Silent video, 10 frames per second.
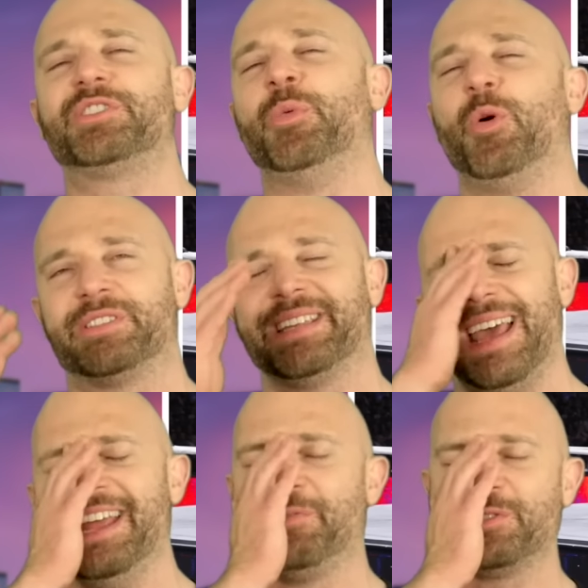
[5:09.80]
towards the
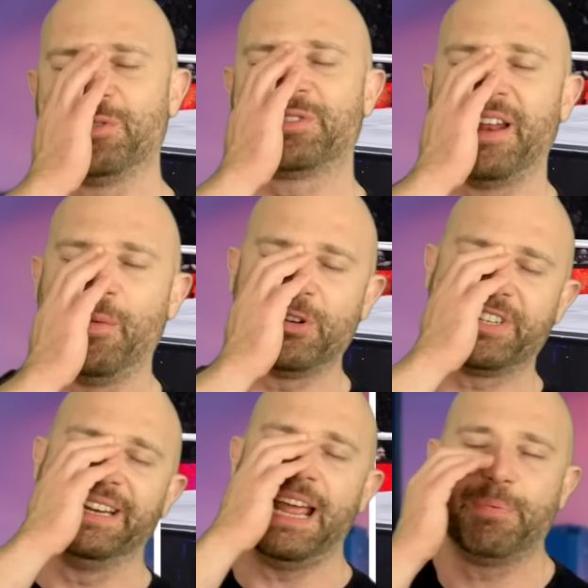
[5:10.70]
end was also like
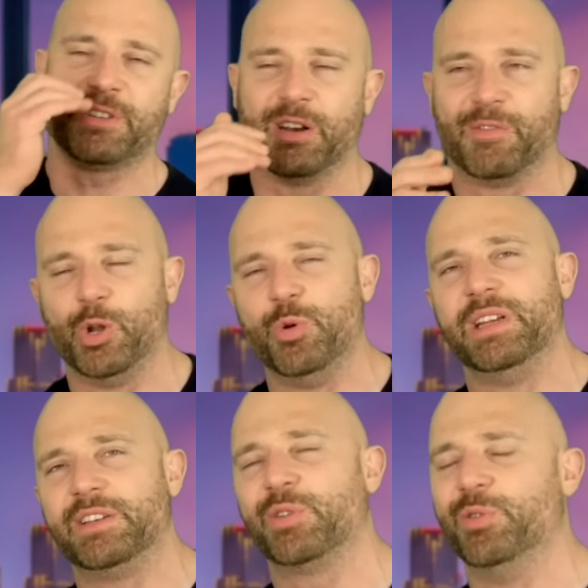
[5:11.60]
watching an episode of
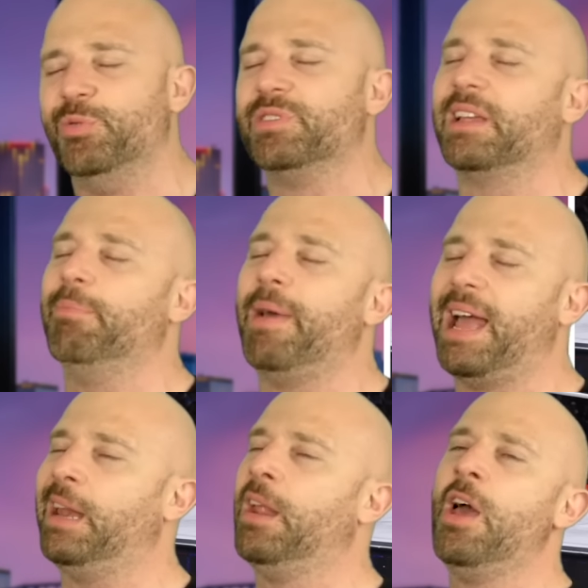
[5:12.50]
Looney Tunes, and
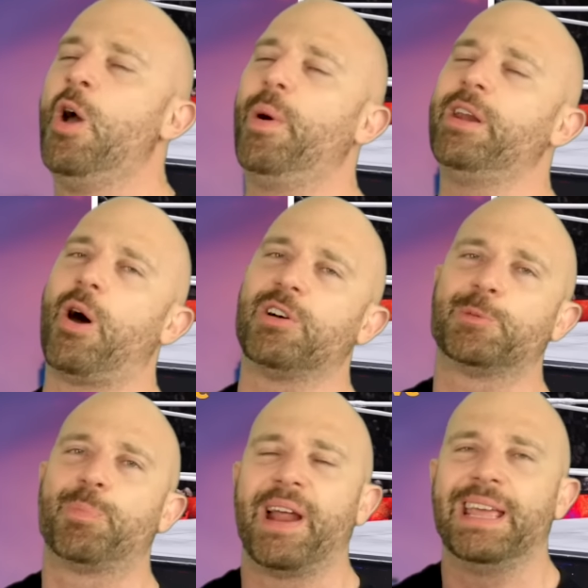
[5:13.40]
man, when
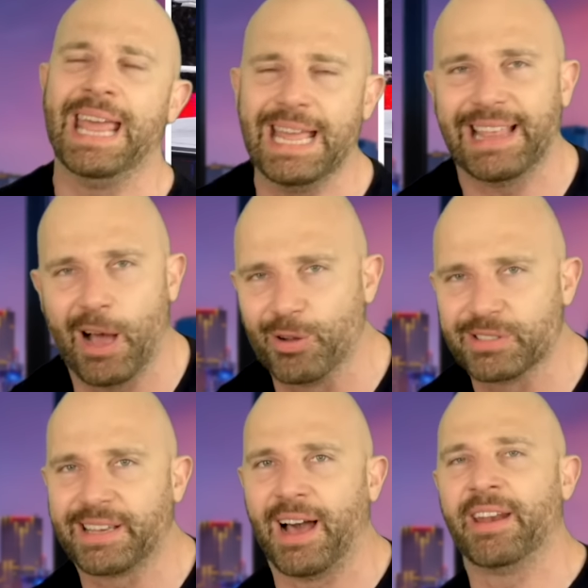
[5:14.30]
Ospreay hit that
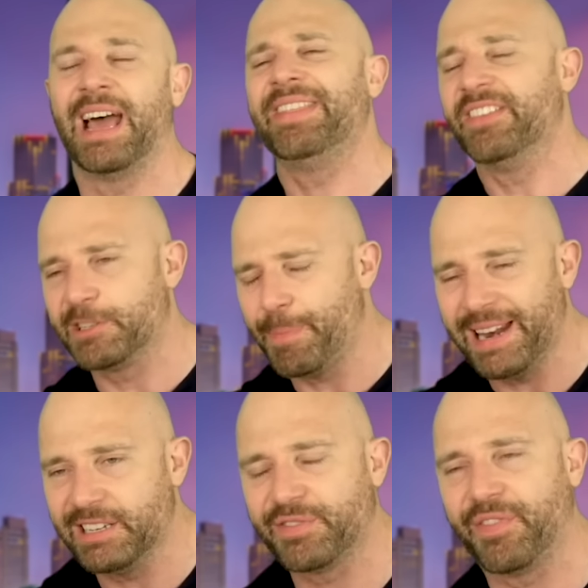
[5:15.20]
Oz cutter and the
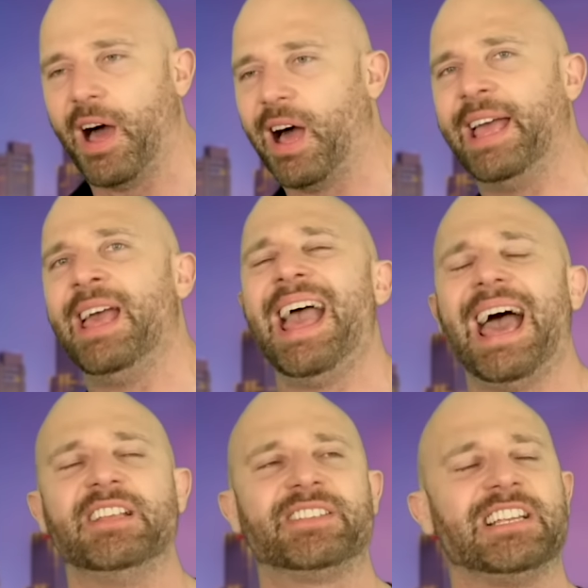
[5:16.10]
Spanish fly
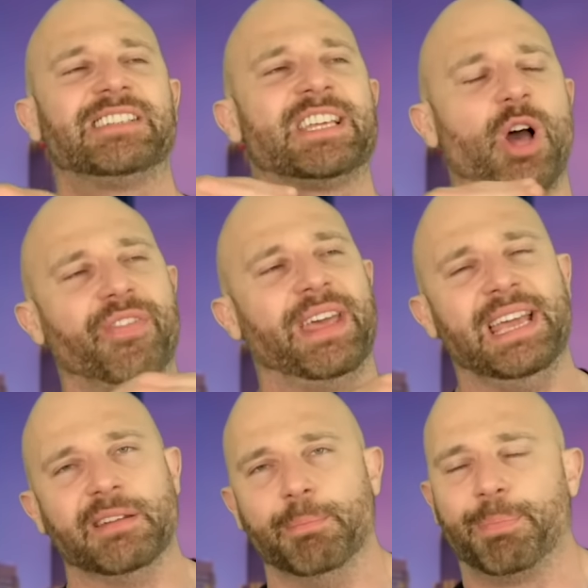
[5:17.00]
and essentially got the
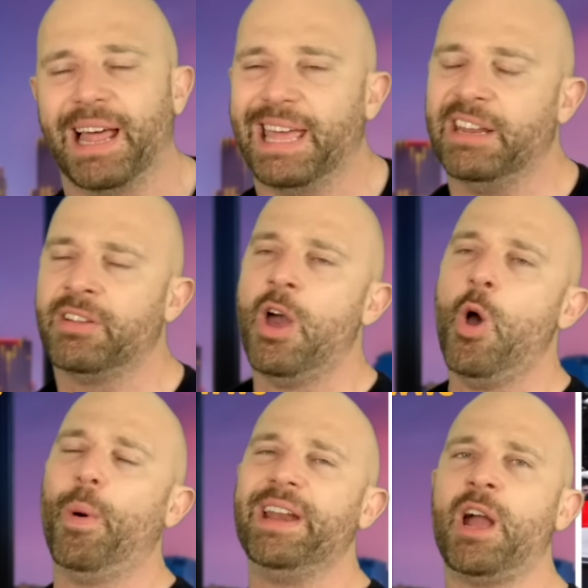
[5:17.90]
hidden blade,
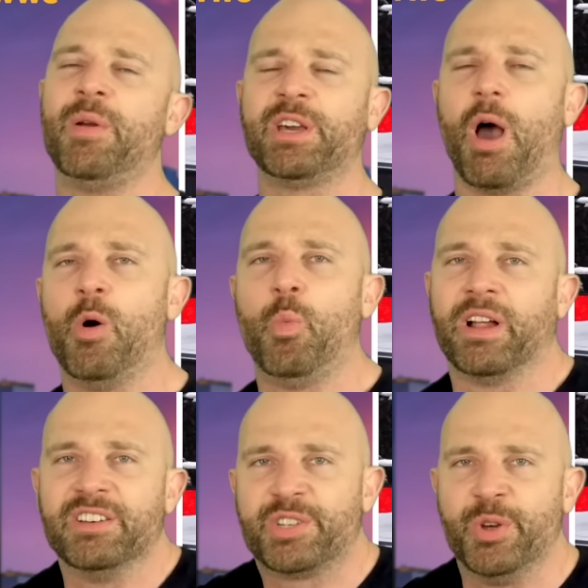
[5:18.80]
when when he only got a
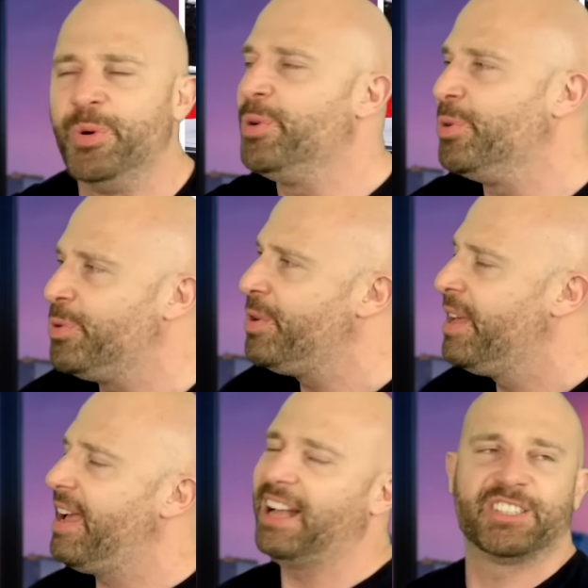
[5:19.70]
one, two, ooh,
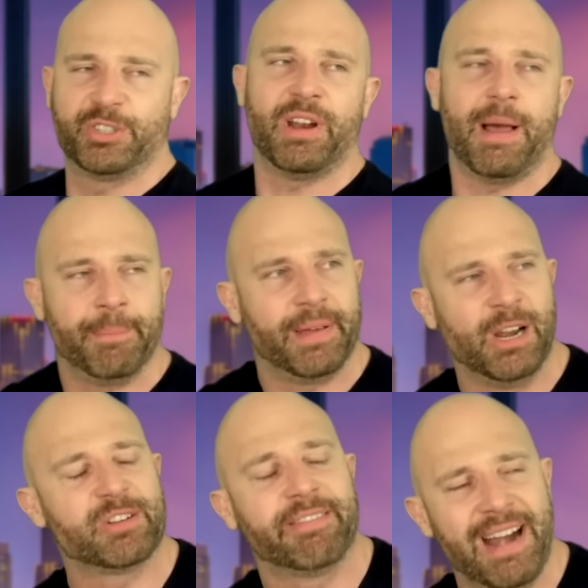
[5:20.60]
I stood up, I
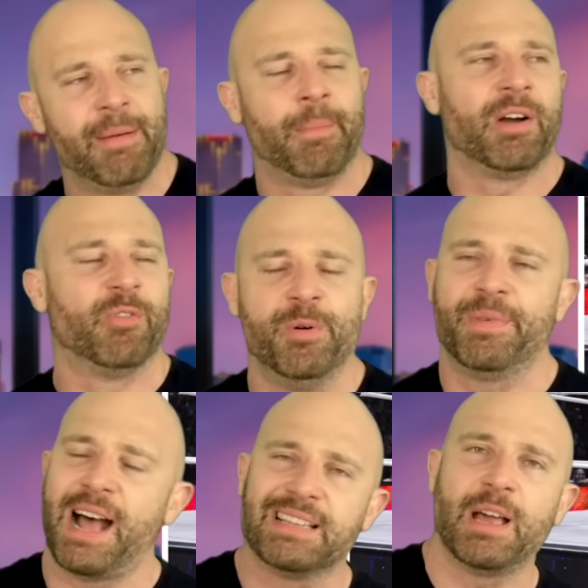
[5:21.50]
looked around my room,
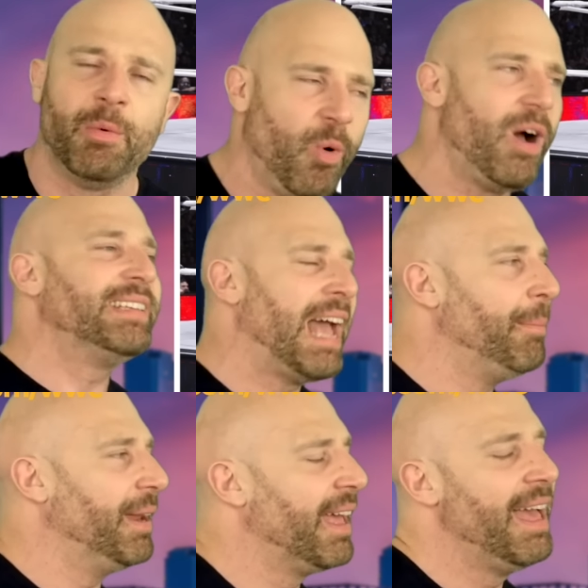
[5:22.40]
and I was like, well, what is
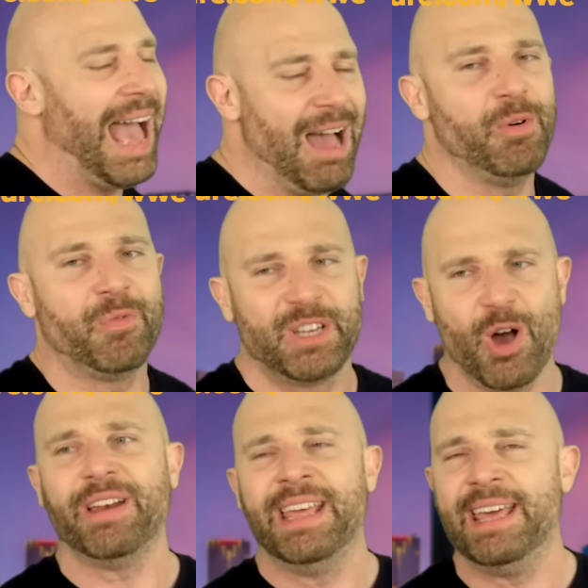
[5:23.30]
happening? How have we
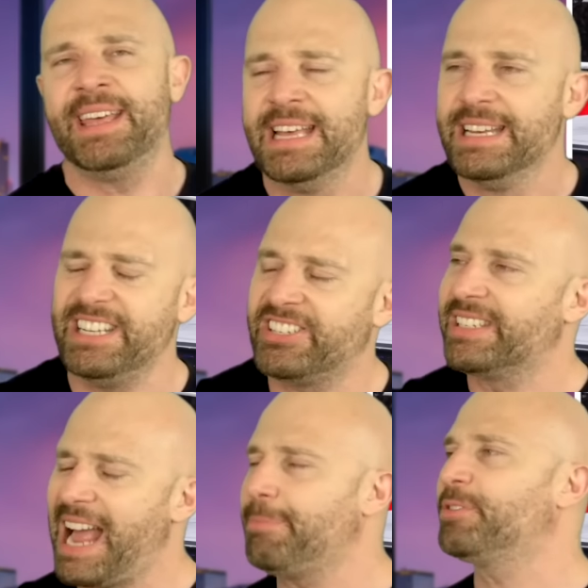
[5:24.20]
got here? This
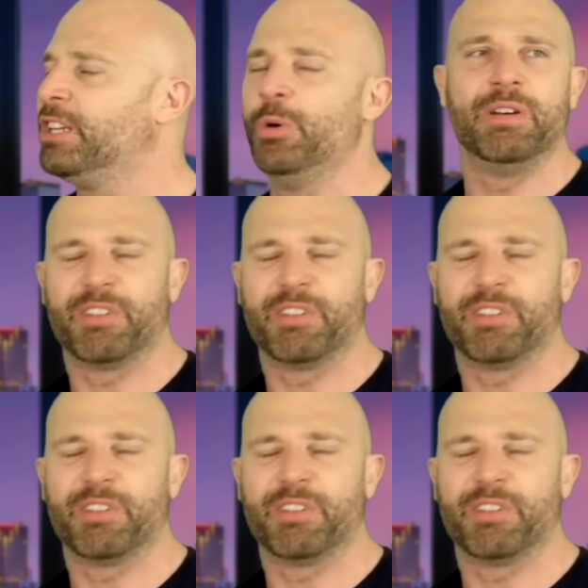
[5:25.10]
is absolutely